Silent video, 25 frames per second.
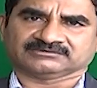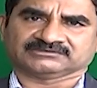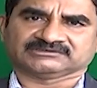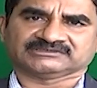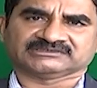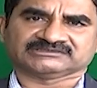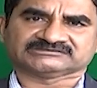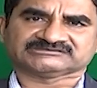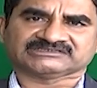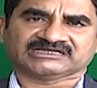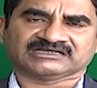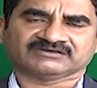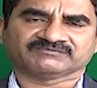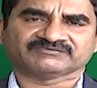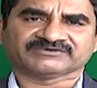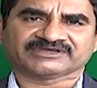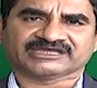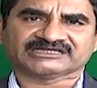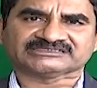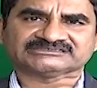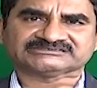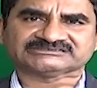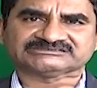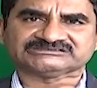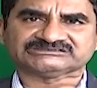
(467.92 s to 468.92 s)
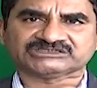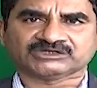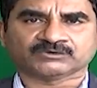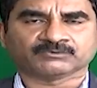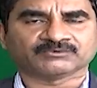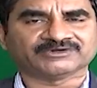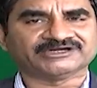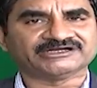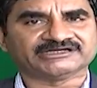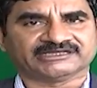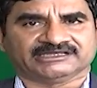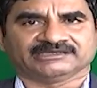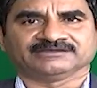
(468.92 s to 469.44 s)
the certificates
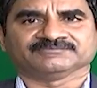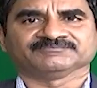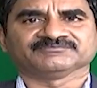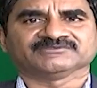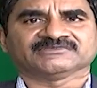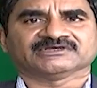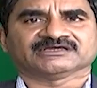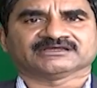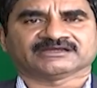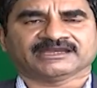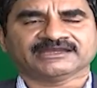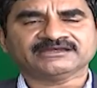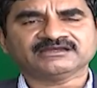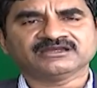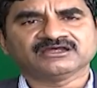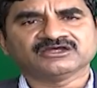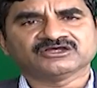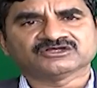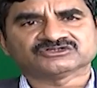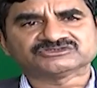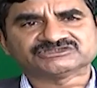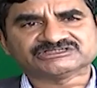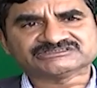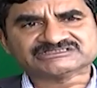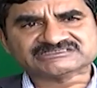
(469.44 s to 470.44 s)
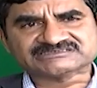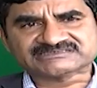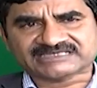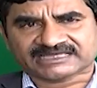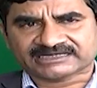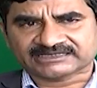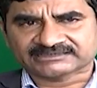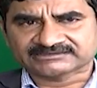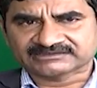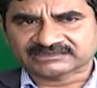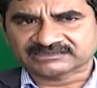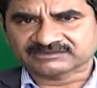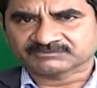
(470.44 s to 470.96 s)
genuinity. Right. This is
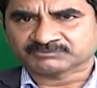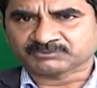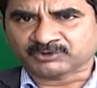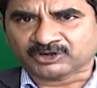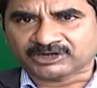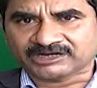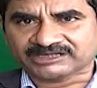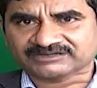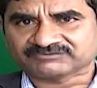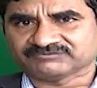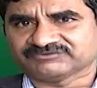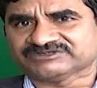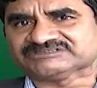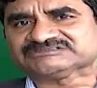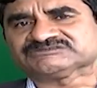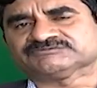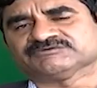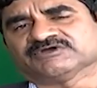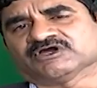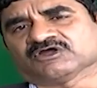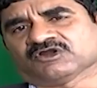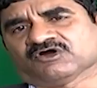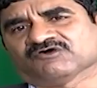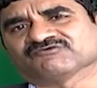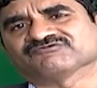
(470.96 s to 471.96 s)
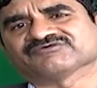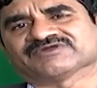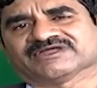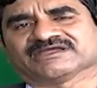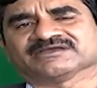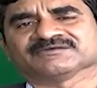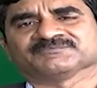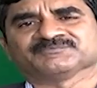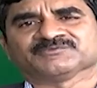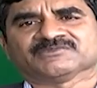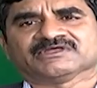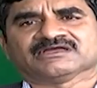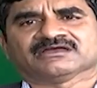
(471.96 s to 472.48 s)
another product which we are offering,
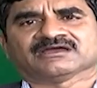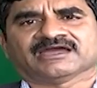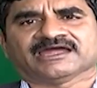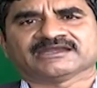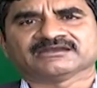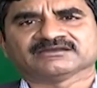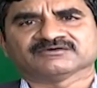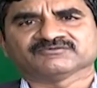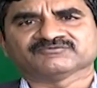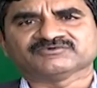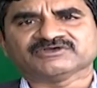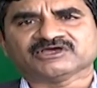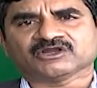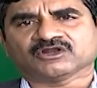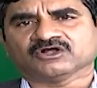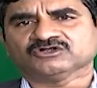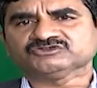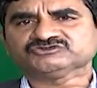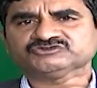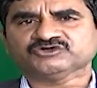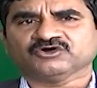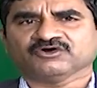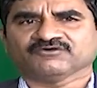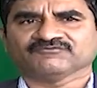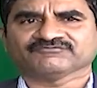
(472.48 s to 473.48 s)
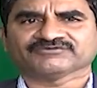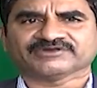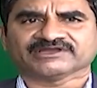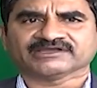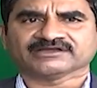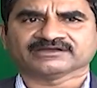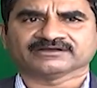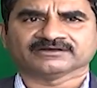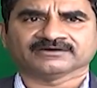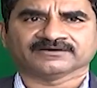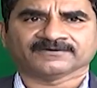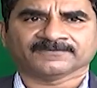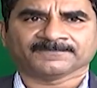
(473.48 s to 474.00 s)
and we are also
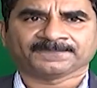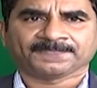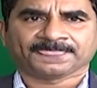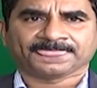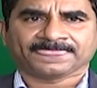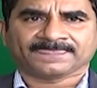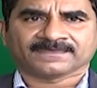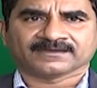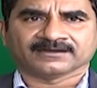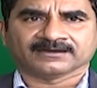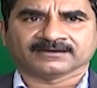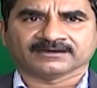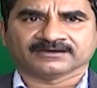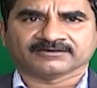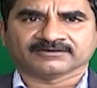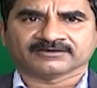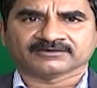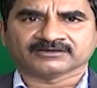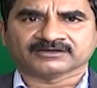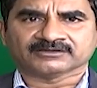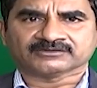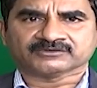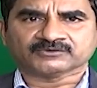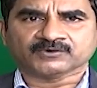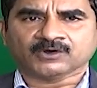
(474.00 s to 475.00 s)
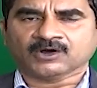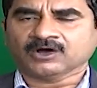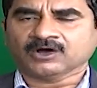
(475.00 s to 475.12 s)
offering uh, uh, uh to